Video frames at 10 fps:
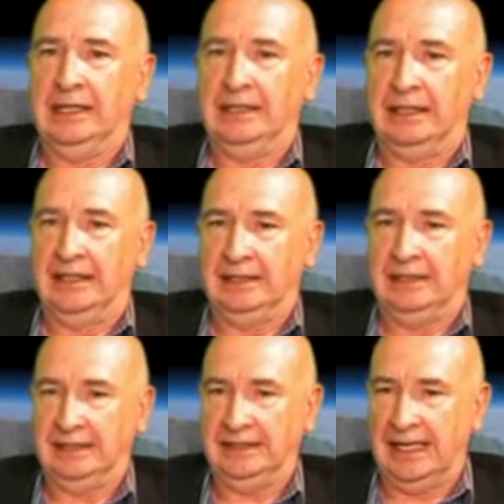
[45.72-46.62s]
And
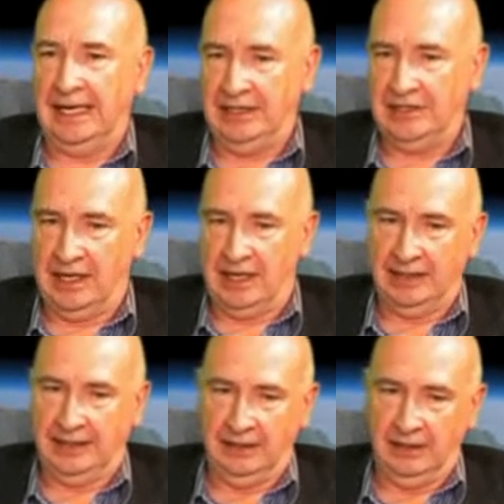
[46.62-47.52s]
at this stage,
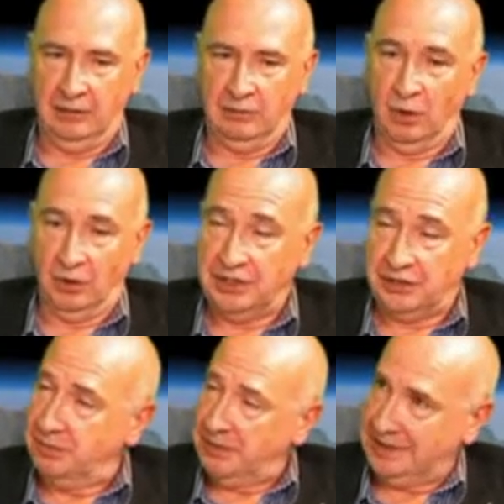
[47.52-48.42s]
I
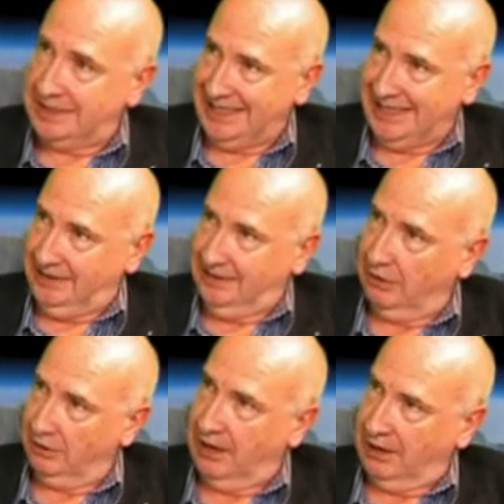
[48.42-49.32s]
wanted somebody to
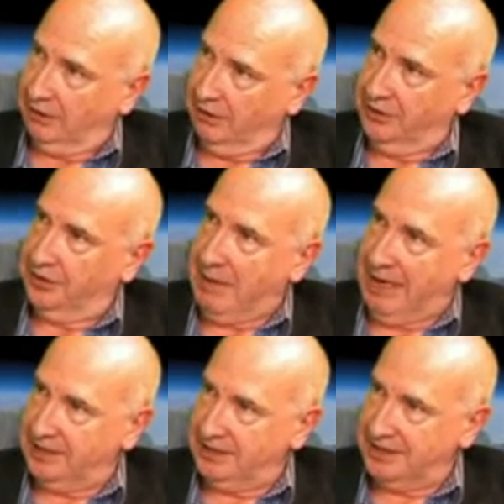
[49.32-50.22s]
see, other than
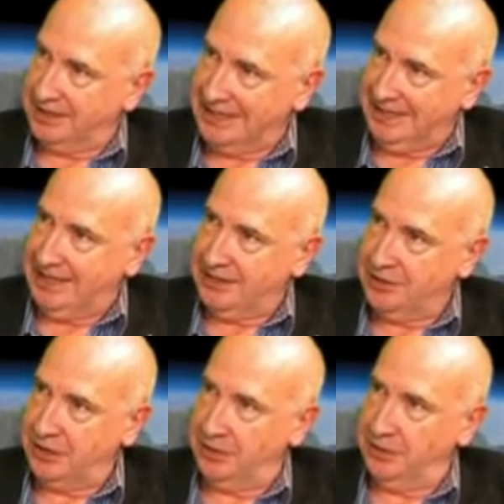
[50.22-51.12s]
the manager, to see
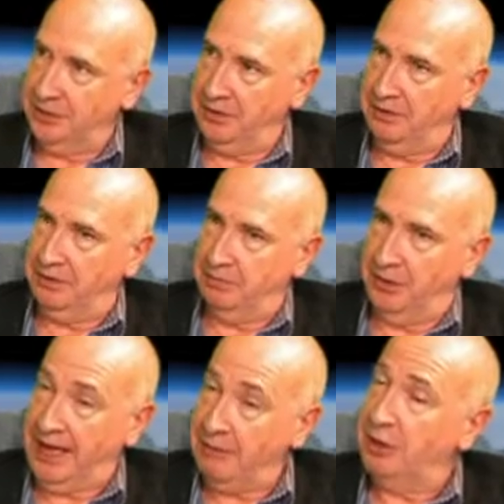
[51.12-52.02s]
this.
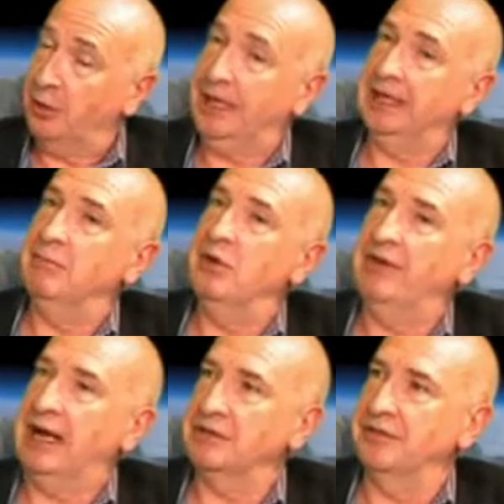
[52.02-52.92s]
But they were quickly
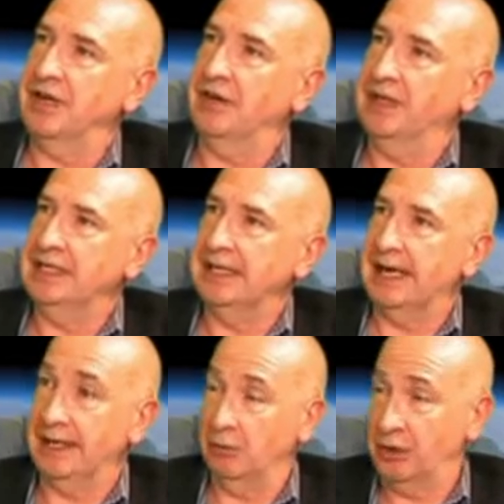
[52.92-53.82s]
moved out of the
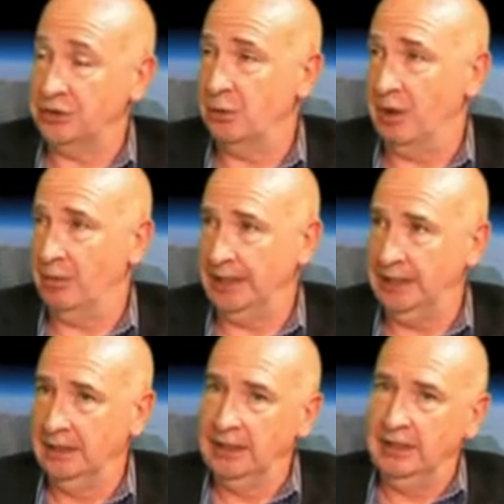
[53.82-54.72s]
office, and I had a one-to-one
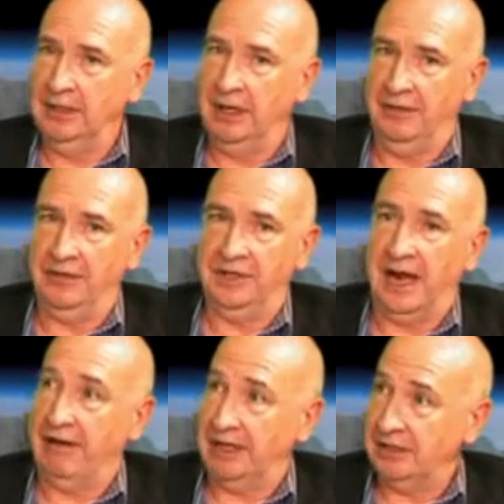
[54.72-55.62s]
with the
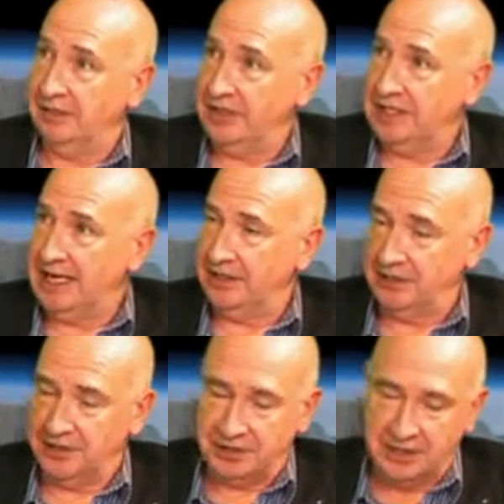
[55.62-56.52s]
director of
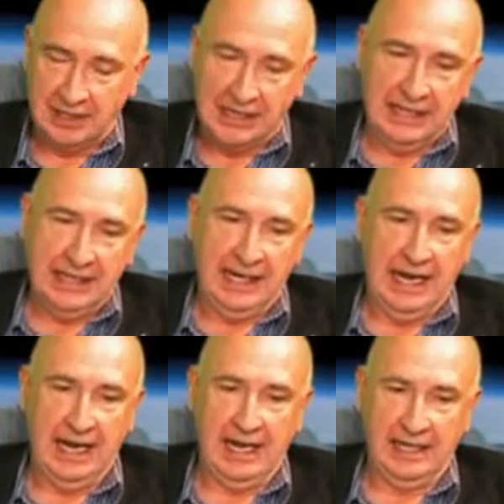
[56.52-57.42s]
intelligence,
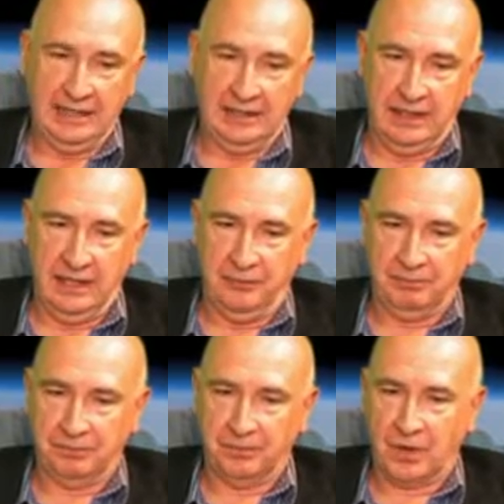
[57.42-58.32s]

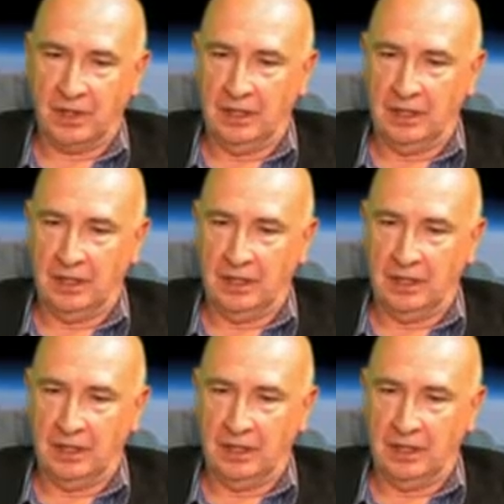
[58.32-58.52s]
and